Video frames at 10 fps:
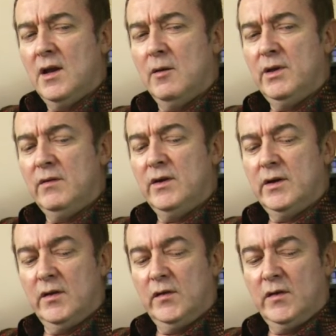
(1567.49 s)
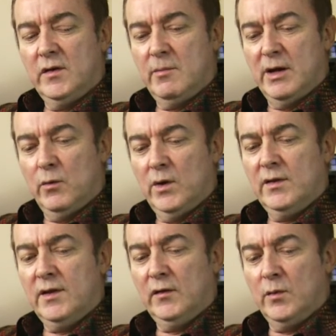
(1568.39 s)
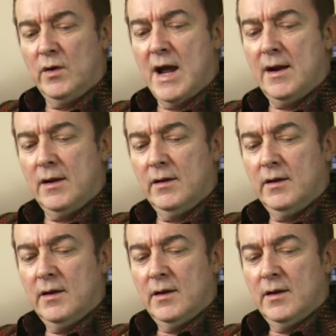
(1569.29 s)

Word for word: and being very concerned about where things were at, and